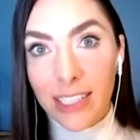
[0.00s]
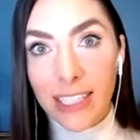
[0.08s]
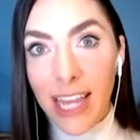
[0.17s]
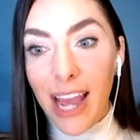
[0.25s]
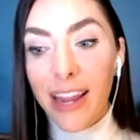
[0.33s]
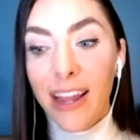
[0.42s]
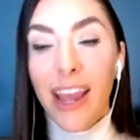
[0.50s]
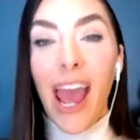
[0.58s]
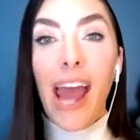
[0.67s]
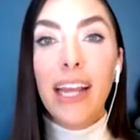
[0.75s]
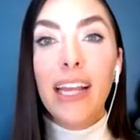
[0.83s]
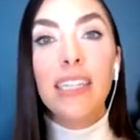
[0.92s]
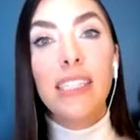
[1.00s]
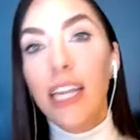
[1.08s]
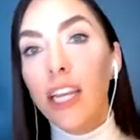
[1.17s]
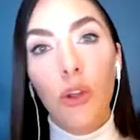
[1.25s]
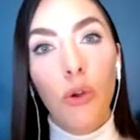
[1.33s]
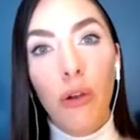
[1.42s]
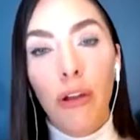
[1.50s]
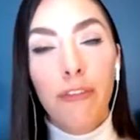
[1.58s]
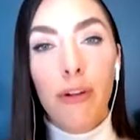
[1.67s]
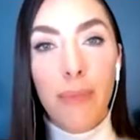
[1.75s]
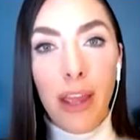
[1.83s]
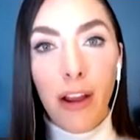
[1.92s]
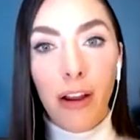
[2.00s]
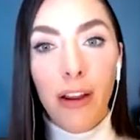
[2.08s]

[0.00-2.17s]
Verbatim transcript: a day, and it continued from there.